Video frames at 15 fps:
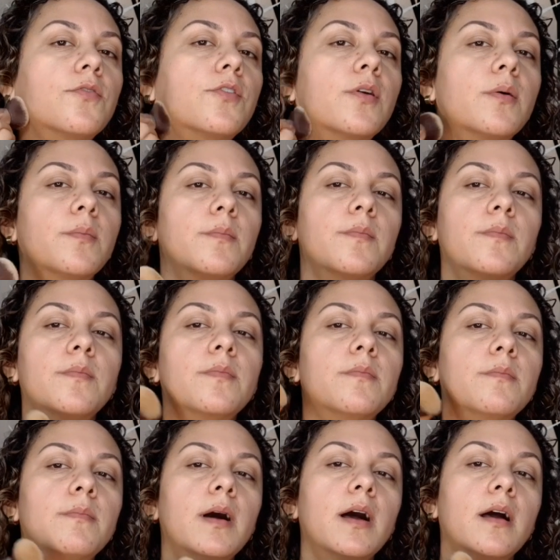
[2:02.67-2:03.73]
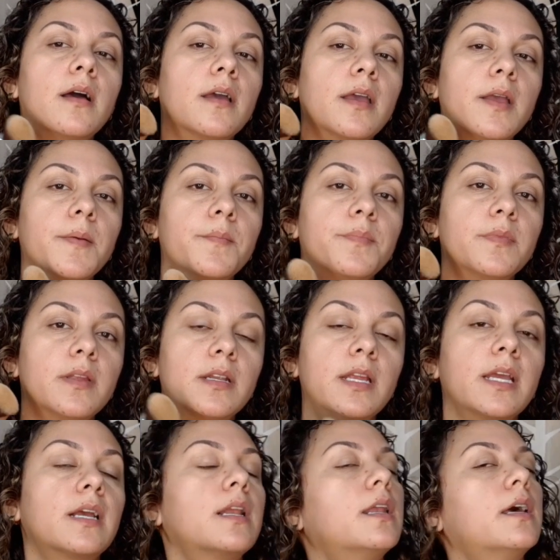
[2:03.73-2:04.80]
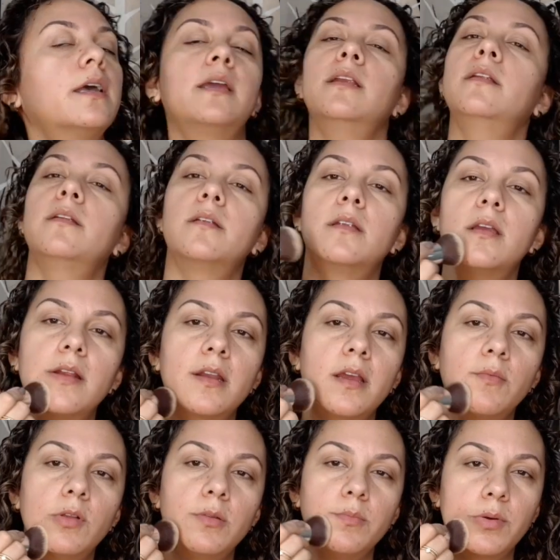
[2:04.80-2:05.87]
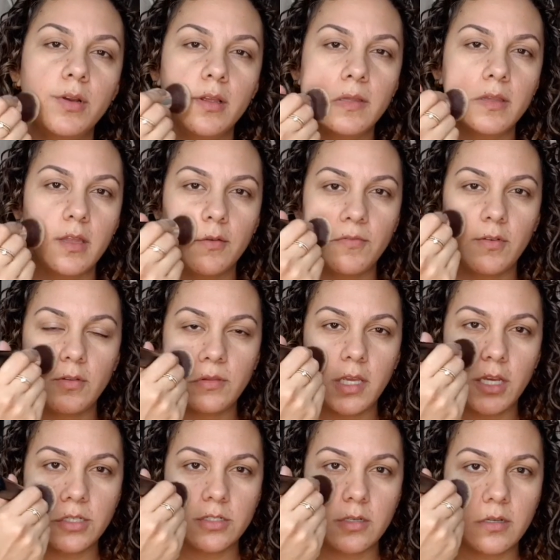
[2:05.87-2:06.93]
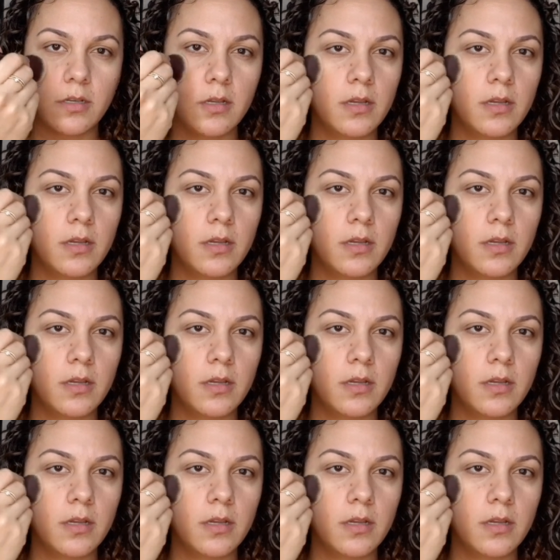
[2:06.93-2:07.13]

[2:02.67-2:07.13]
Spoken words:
from my neckline and I will bring that foundation